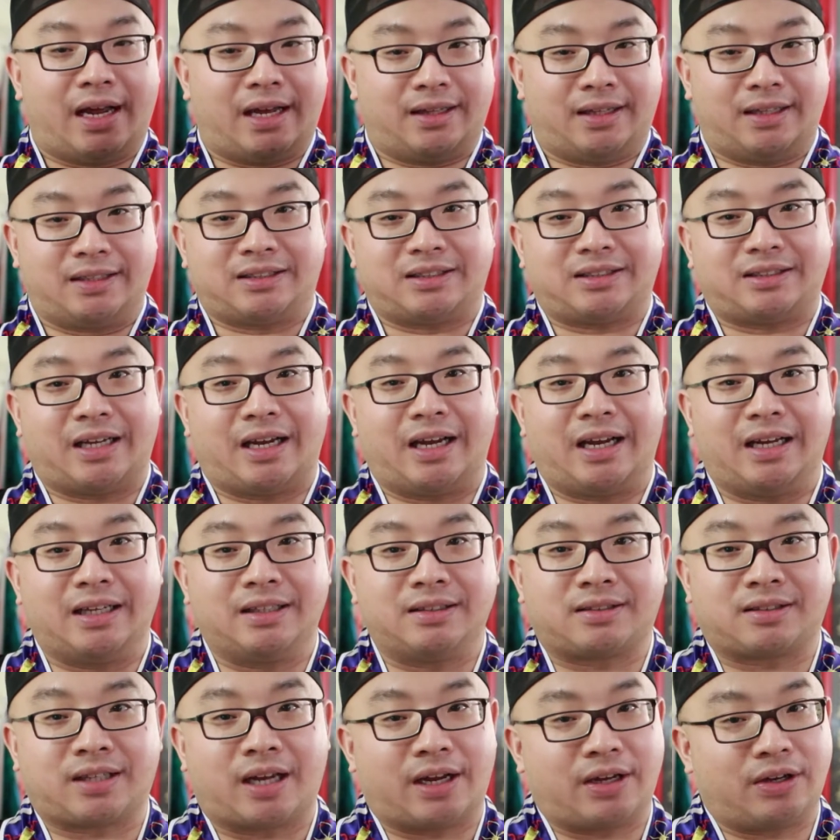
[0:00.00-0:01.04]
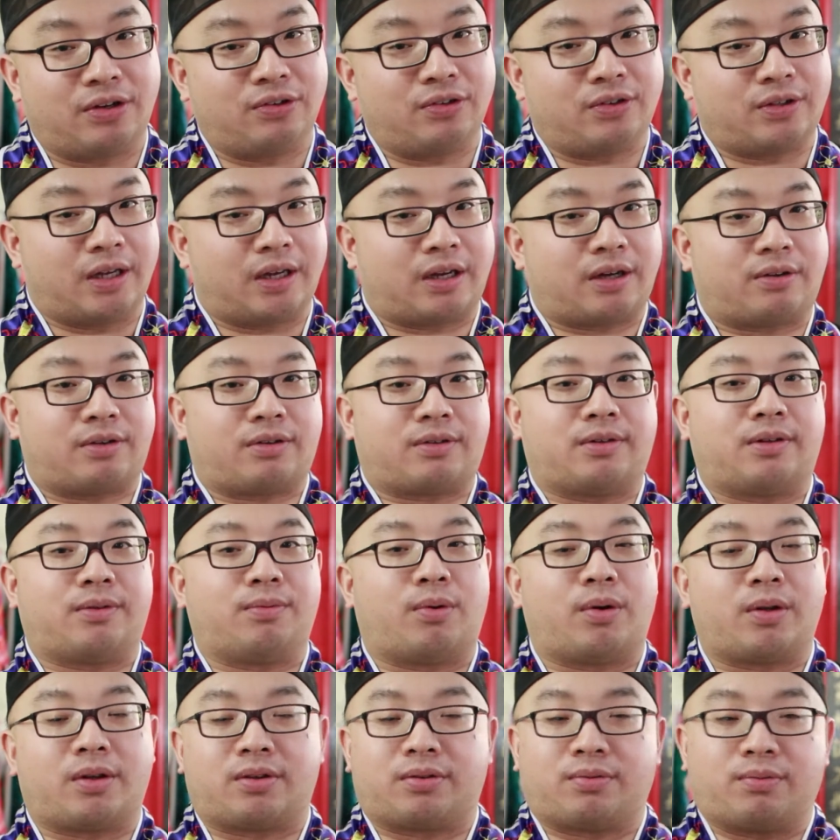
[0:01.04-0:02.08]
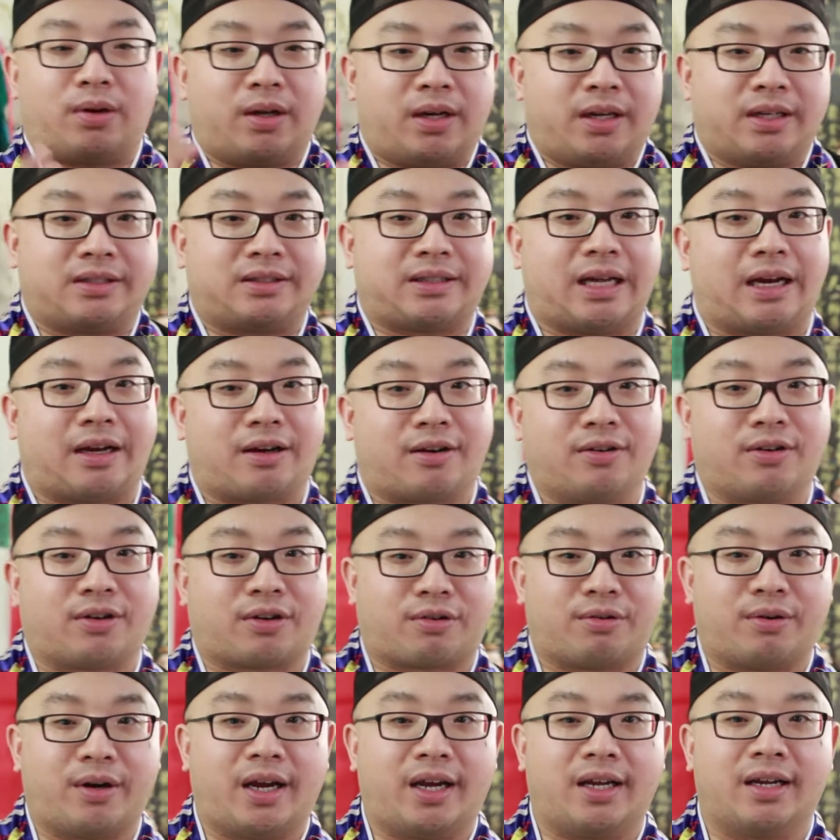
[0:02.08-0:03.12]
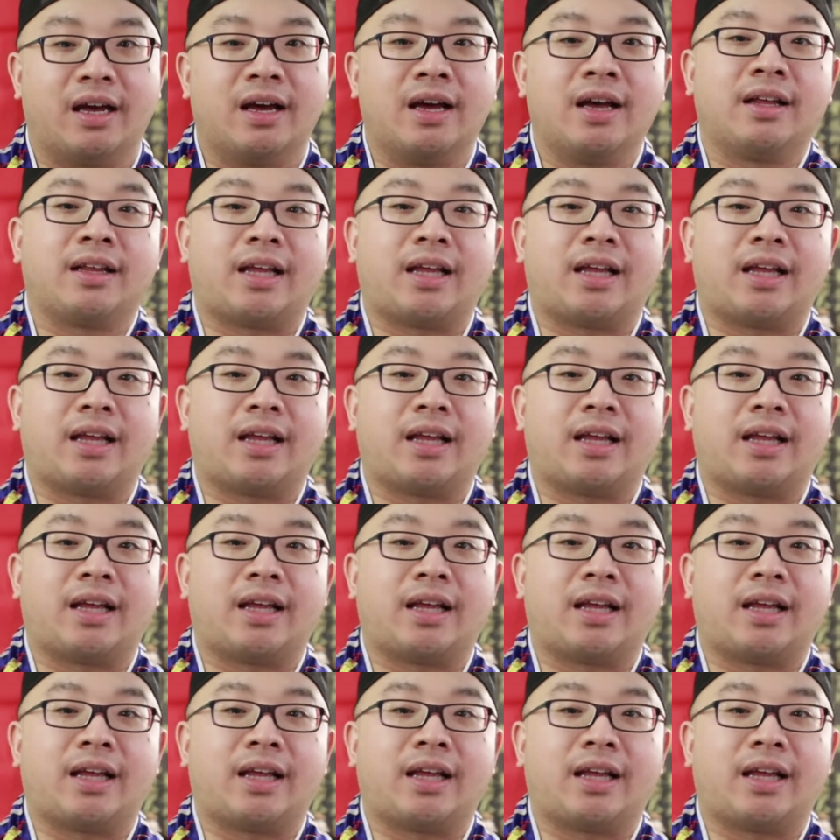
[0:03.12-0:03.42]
and they stay inside you, what is that going to create?